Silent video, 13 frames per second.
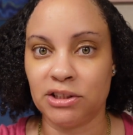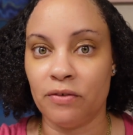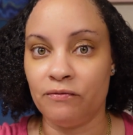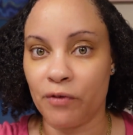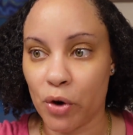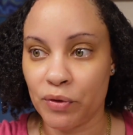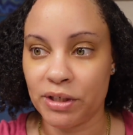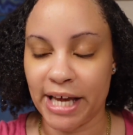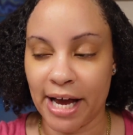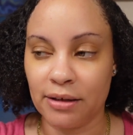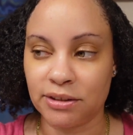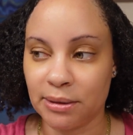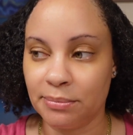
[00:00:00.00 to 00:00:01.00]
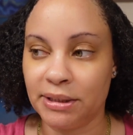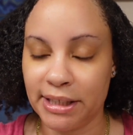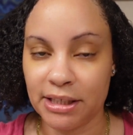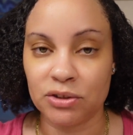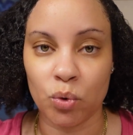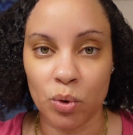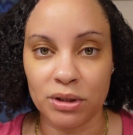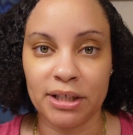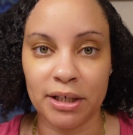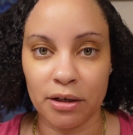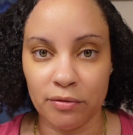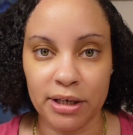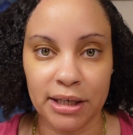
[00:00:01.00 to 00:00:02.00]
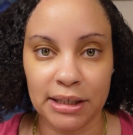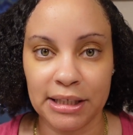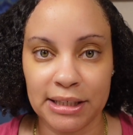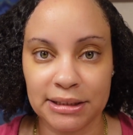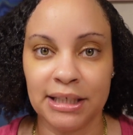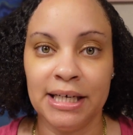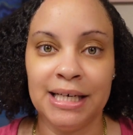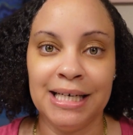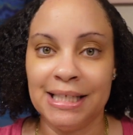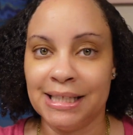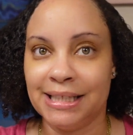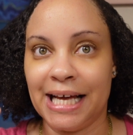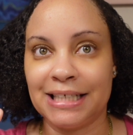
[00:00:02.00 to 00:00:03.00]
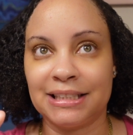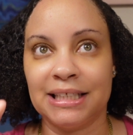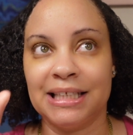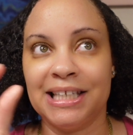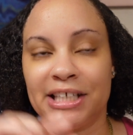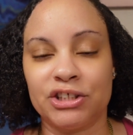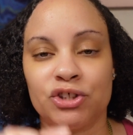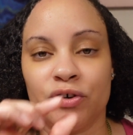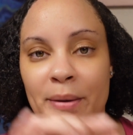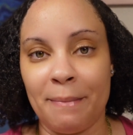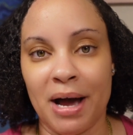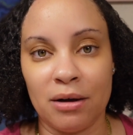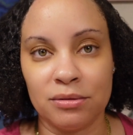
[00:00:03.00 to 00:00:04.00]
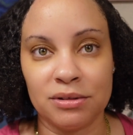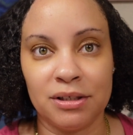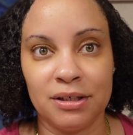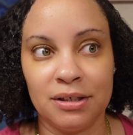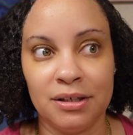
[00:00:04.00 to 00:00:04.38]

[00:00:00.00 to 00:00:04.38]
The further down something is on the ingredient list, that's the lesser amount